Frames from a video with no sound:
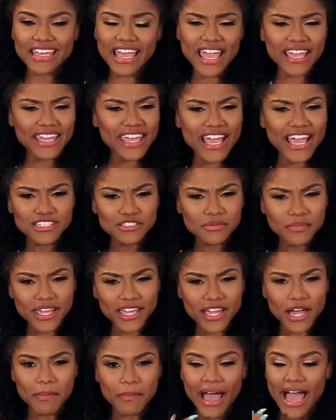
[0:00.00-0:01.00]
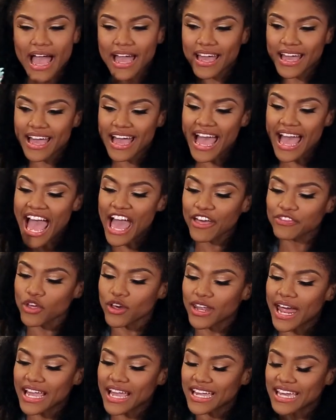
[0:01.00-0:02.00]
Can't catch me up. I
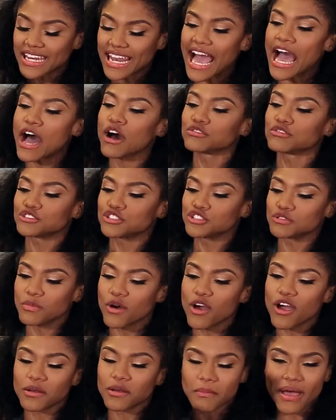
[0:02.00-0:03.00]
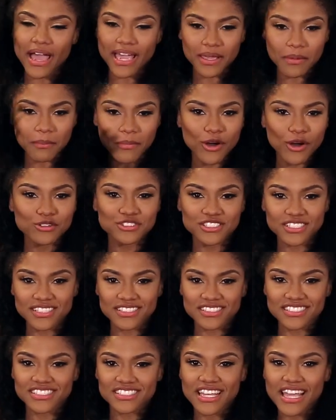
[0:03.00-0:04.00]
thought I could outsmart my
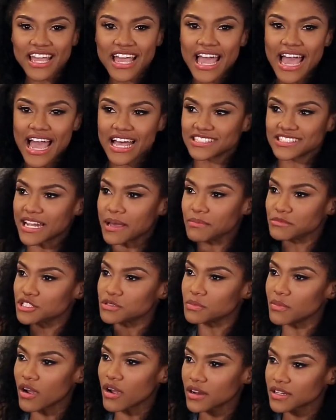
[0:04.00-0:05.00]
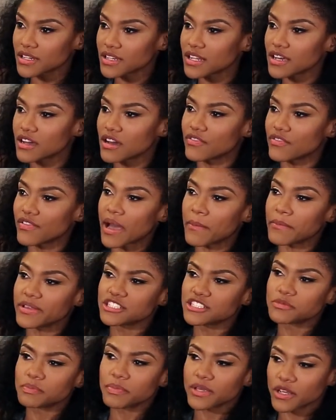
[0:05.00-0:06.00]
emotions. I said, I'm smart enough, I'm
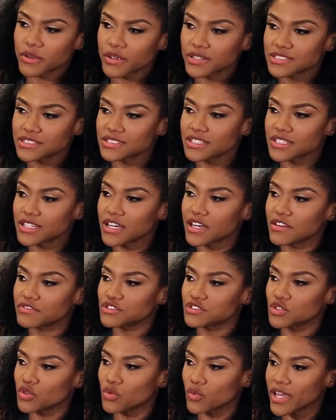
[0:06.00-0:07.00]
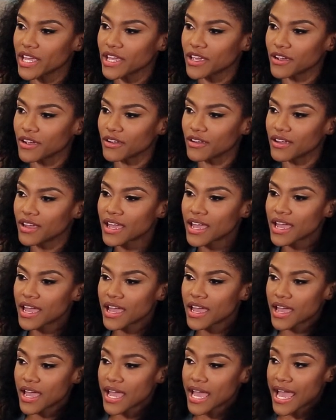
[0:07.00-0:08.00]
experienced enough to where
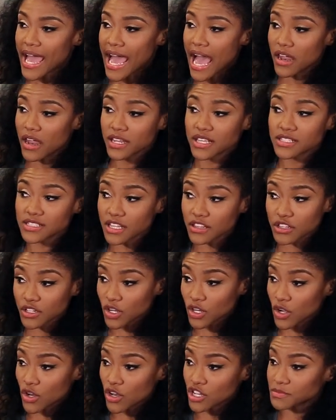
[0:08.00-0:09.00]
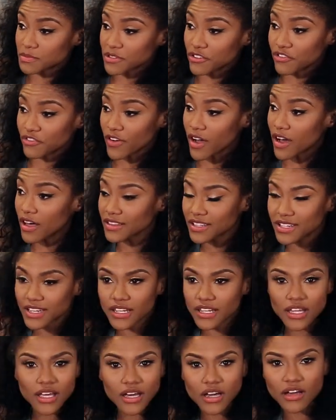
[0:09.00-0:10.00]
how these other girls be falling
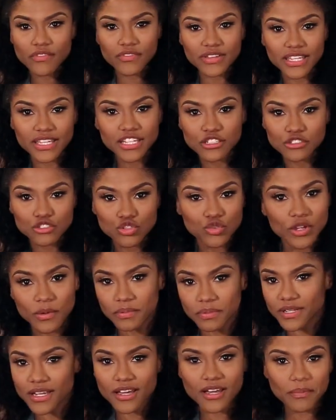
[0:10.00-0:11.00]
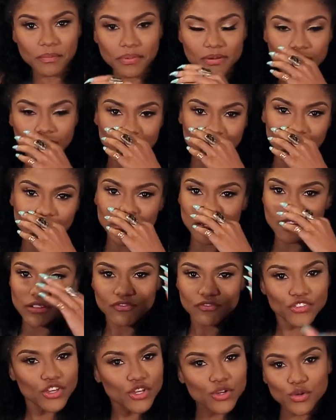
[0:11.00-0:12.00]
in love and getting tripped up, getting
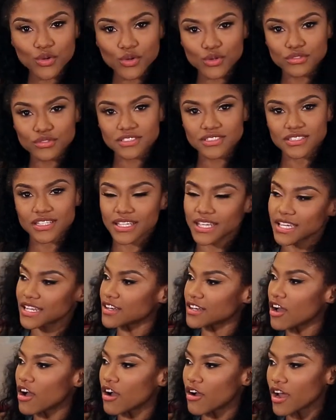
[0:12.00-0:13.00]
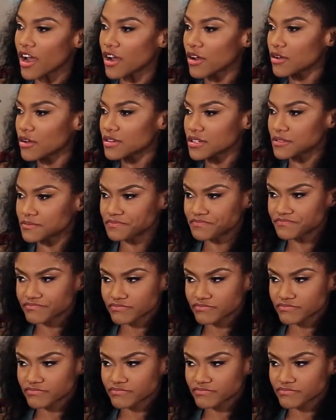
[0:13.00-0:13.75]
confused and getting all hurt.